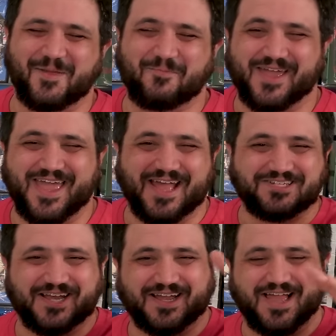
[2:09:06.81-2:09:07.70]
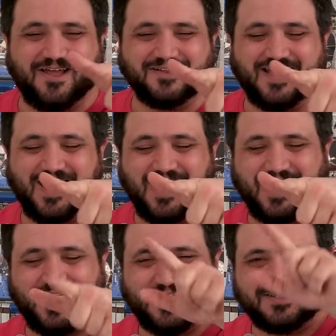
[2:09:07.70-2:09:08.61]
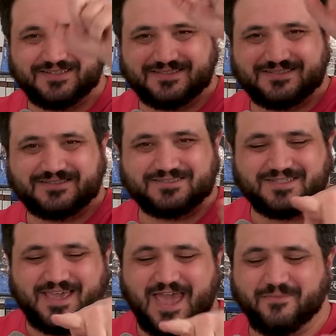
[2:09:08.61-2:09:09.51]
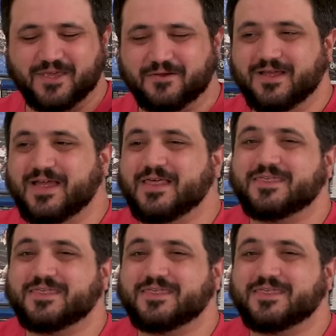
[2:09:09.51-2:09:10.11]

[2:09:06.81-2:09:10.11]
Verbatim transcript: But yeah, check out Cameo.